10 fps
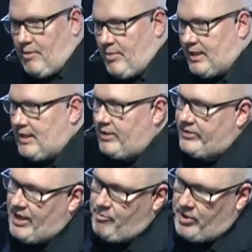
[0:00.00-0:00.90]
But in the
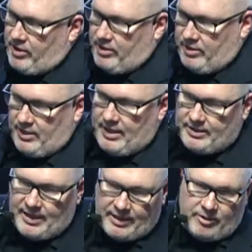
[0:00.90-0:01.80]
summer, it's
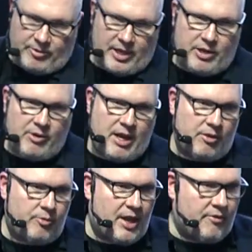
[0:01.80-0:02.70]
the other way
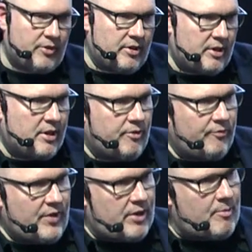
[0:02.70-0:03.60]
around. We have uh,
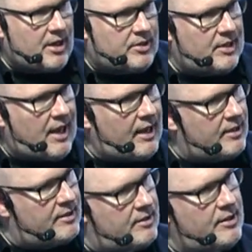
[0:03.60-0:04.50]
very much
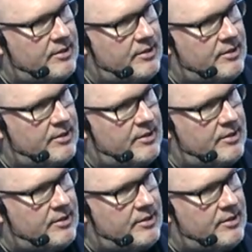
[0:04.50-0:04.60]
light. The